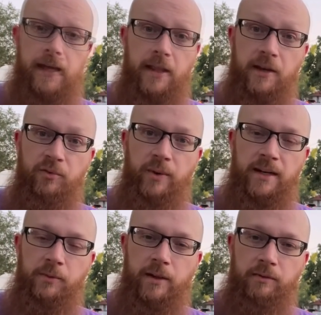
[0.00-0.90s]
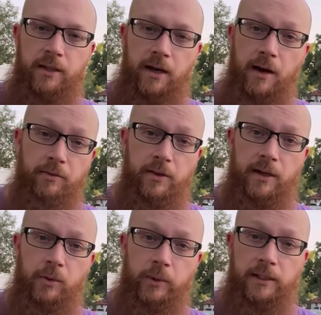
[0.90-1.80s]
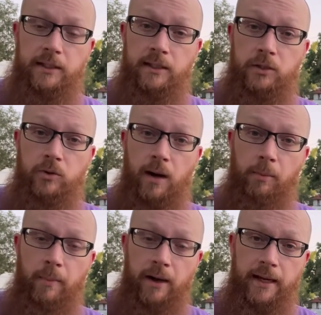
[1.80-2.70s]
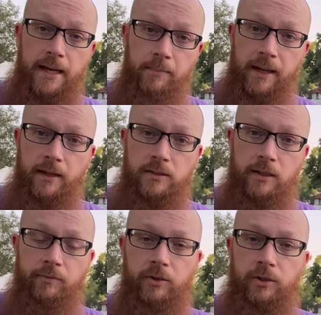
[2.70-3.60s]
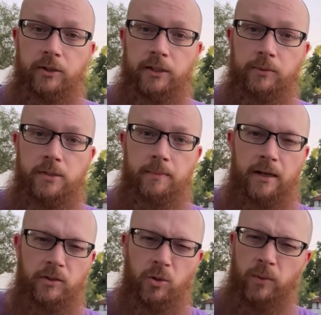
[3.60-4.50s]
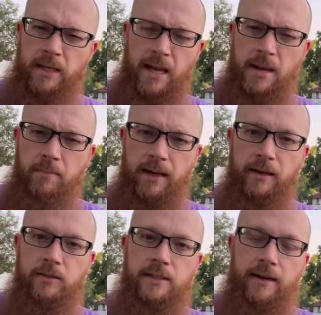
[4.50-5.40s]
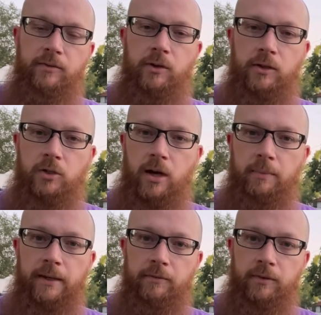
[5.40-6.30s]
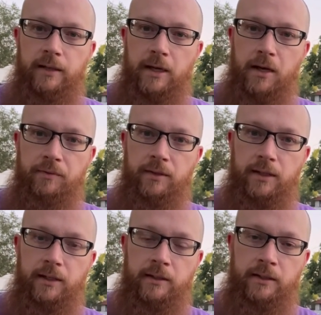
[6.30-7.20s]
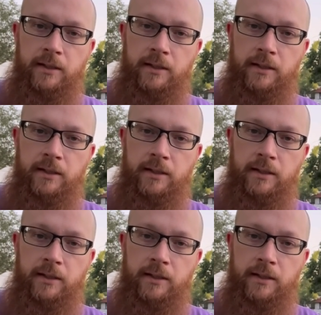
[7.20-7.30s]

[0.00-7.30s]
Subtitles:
Now that I've weighed it with everything off of there, we did drop about 8 pounds off the hood. It was about 28 pounds after dropping everything off of there.